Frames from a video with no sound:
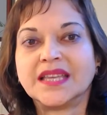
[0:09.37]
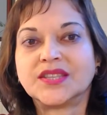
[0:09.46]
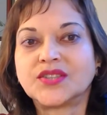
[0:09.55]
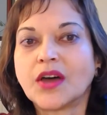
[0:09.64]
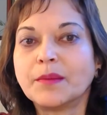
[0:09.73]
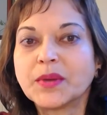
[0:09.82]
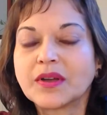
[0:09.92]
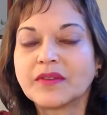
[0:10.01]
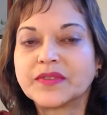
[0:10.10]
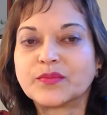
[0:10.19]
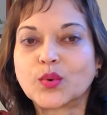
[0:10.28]
The topic
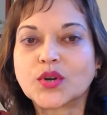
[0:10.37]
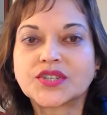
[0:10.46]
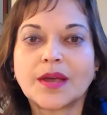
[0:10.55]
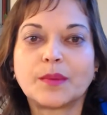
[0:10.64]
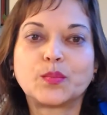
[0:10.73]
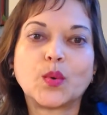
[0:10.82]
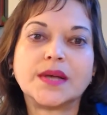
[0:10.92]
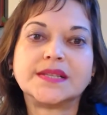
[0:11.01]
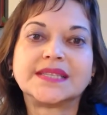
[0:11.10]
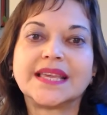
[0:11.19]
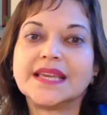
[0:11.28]
of the workshop
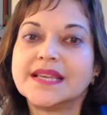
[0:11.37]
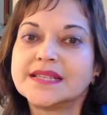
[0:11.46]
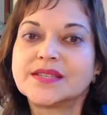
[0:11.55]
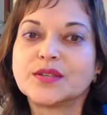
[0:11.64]
was, is